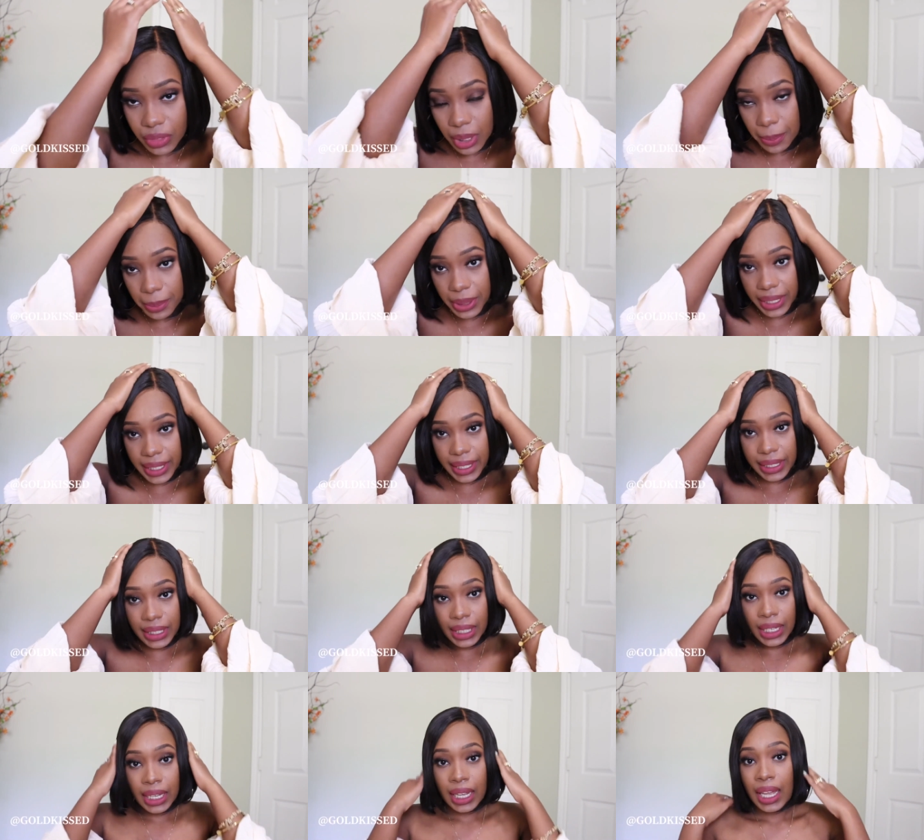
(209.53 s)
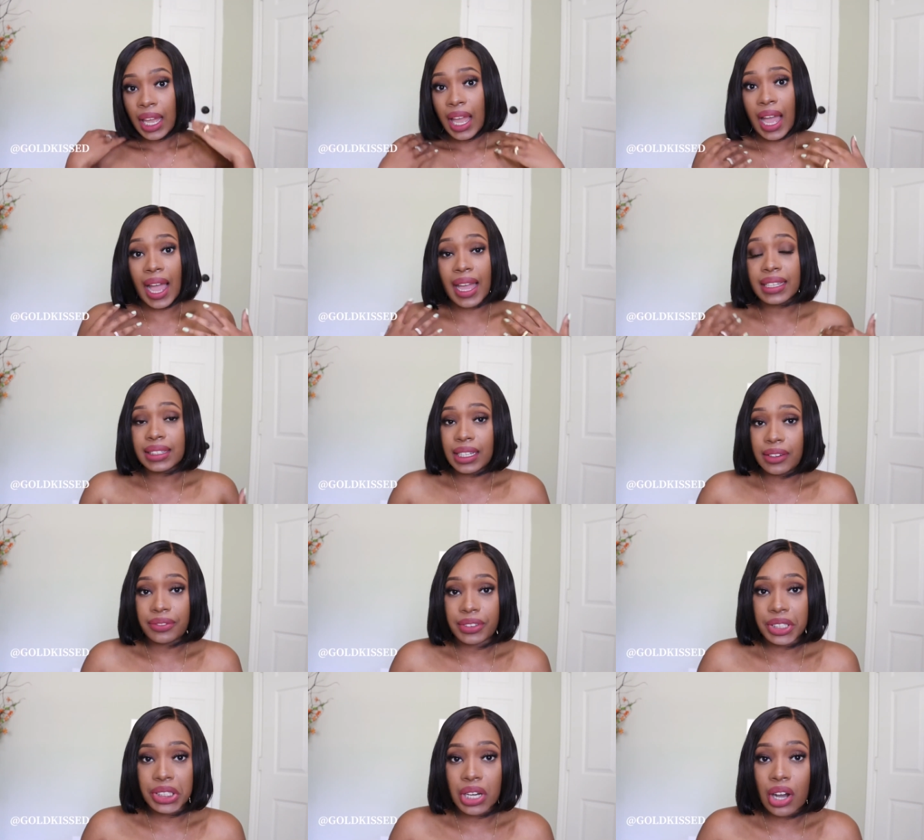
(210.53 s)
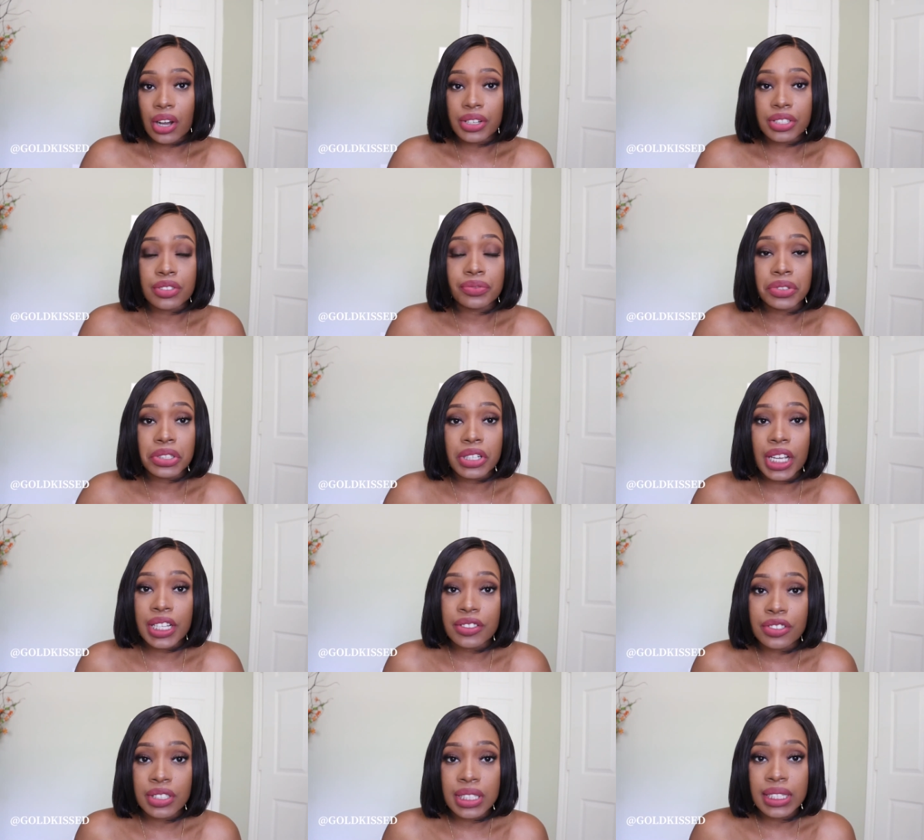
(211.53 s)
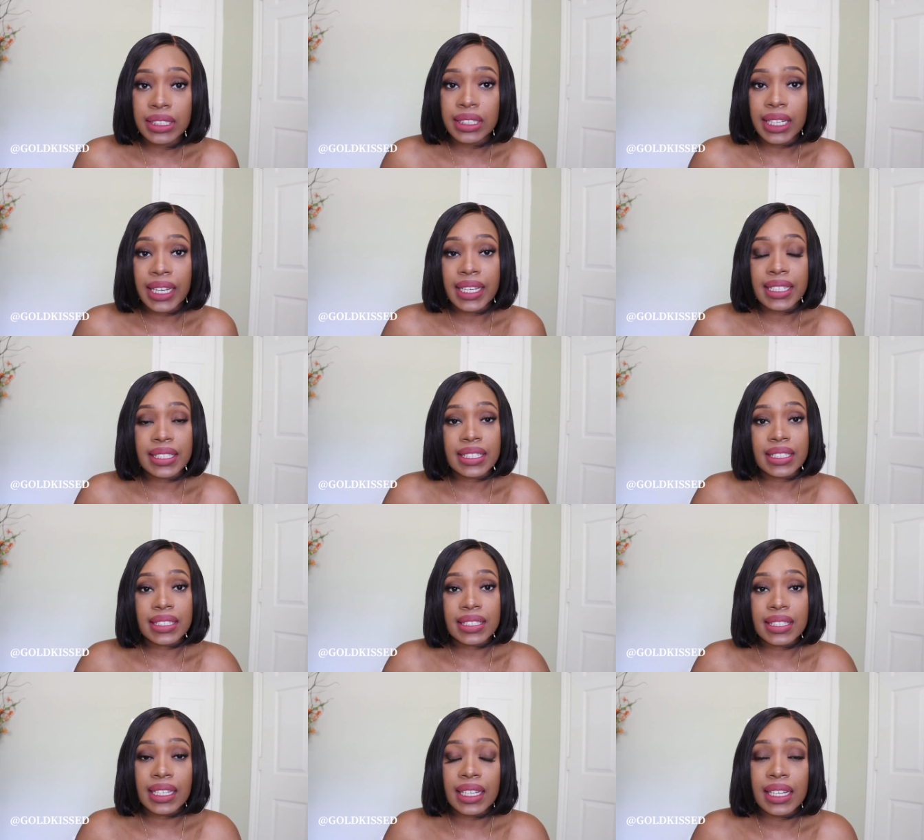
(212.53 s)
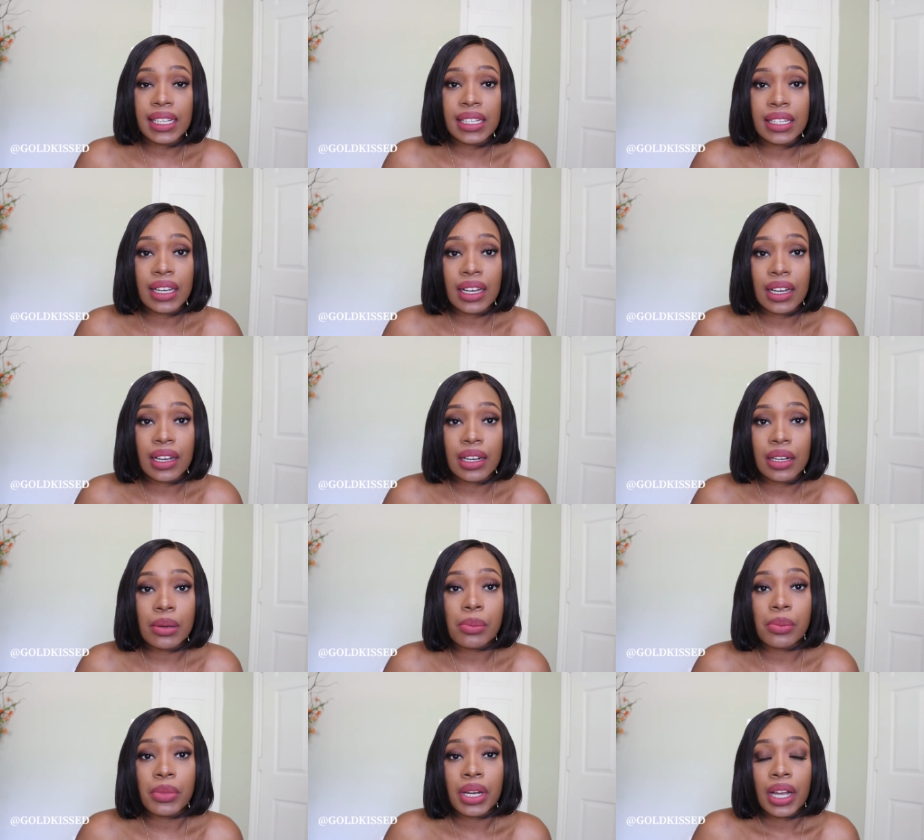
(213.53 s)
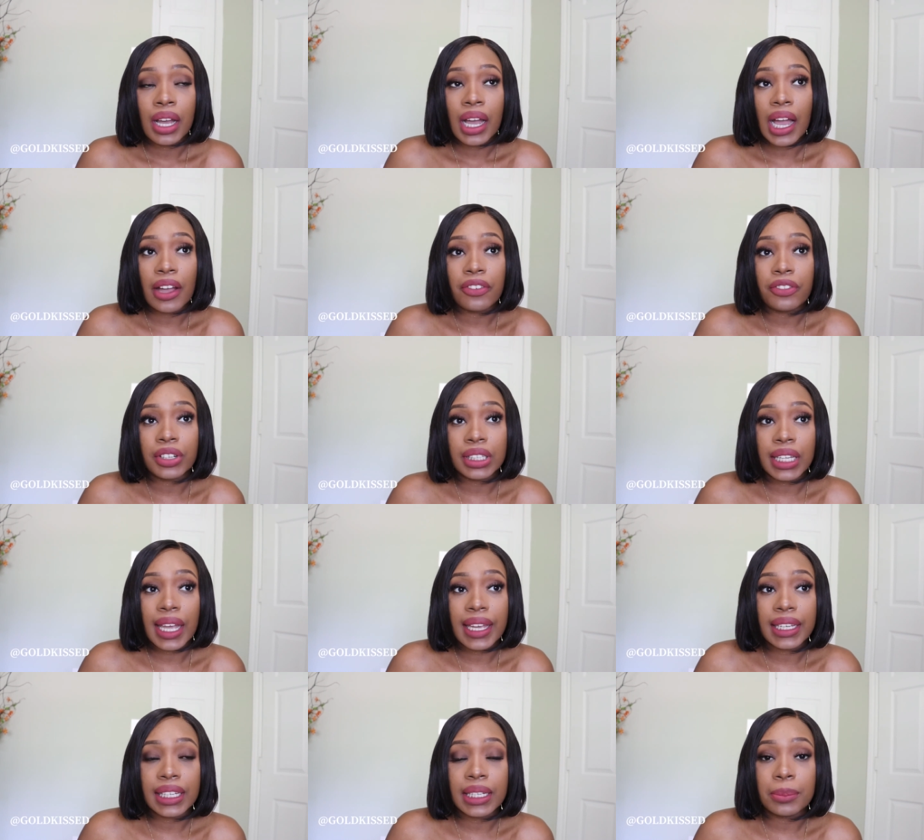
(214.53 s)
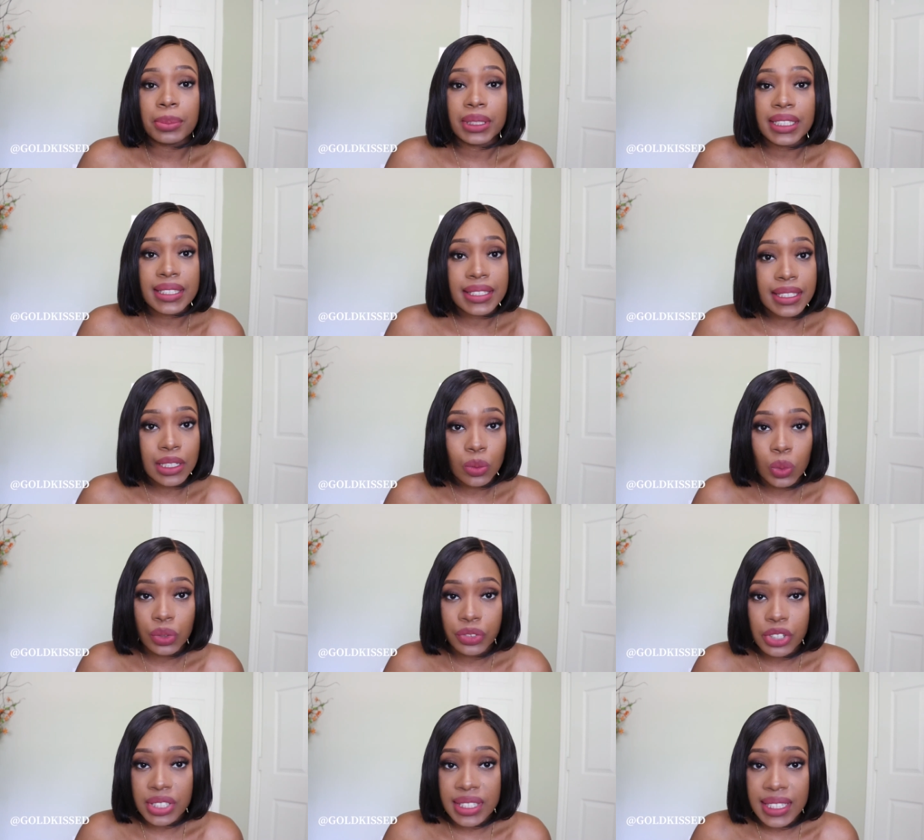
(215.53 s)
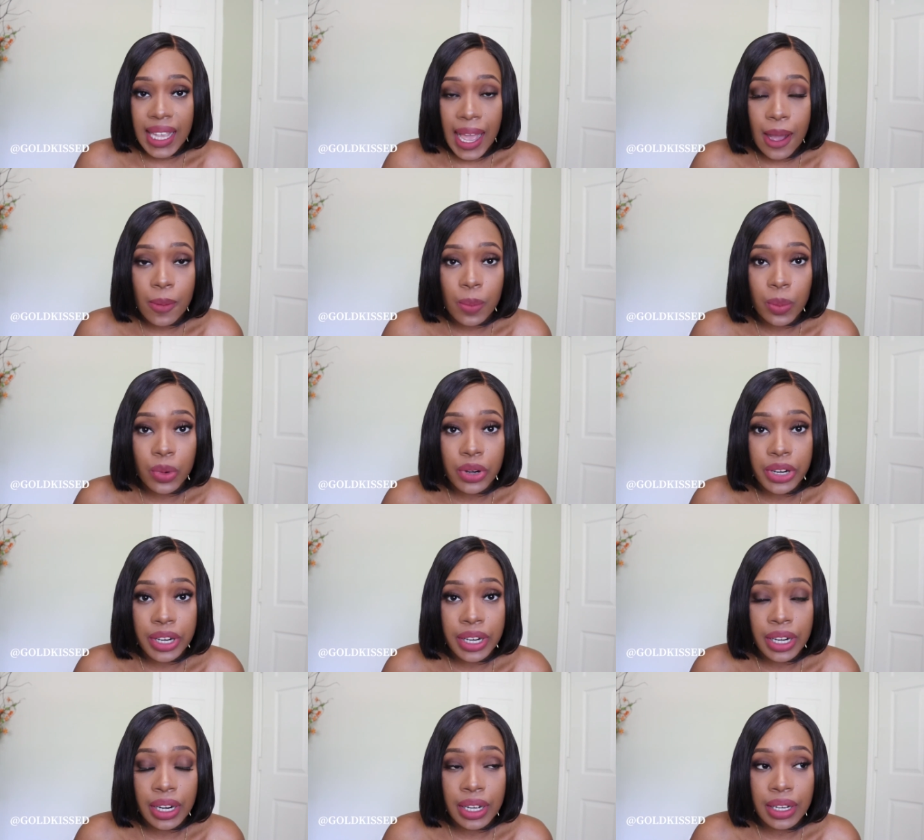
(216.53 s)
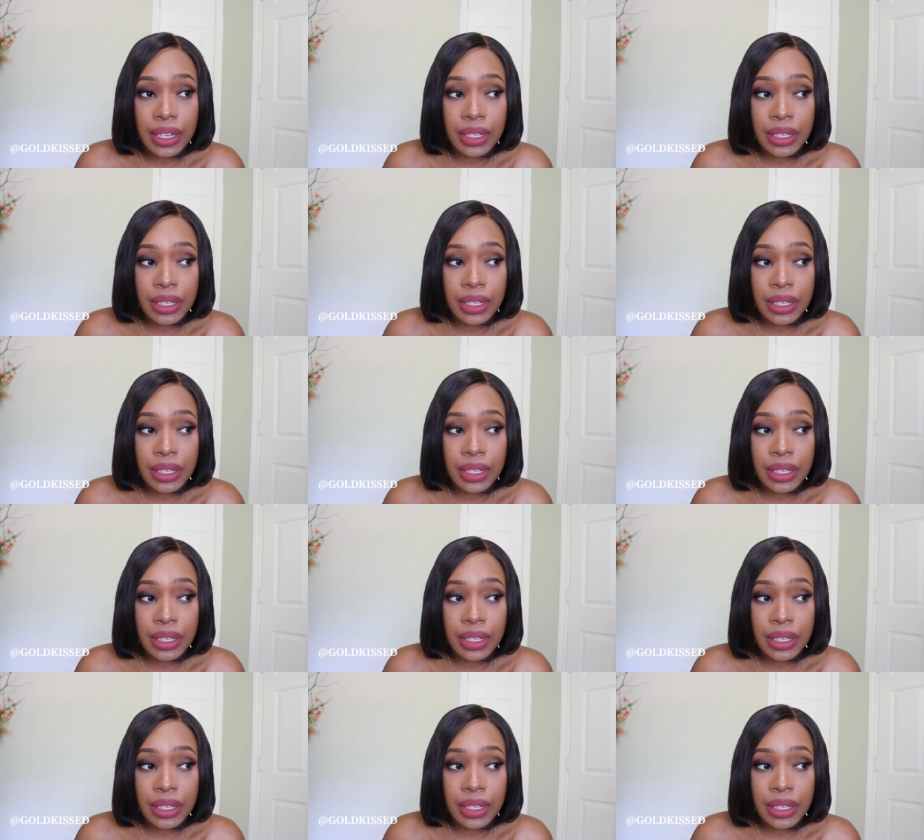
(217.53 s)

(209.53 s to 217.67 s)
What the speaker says: But I love it, y'all. It's real HD lace. It's thin. I feel like it blends in with your scalp more.